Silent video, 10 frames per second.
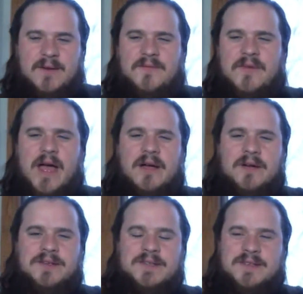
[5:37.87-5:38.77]
Fire
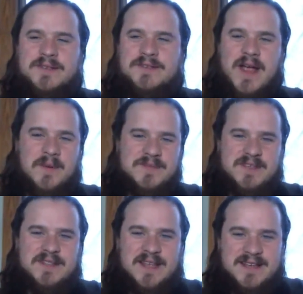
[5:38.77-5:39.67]
is trapped
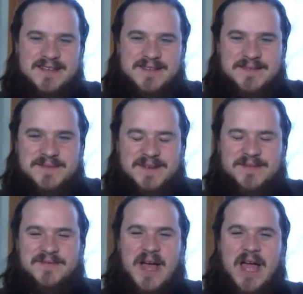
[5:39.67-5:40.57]
sunlight.
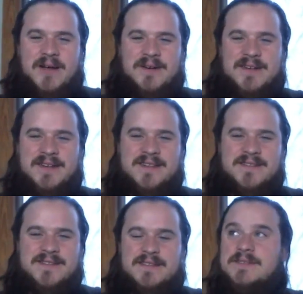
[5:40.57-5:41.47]
Right? Fire
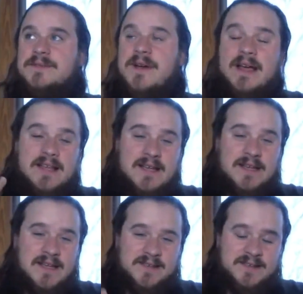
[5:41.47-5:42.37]
is directly
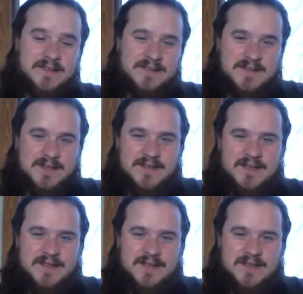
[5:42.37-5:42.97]
connected to the sun.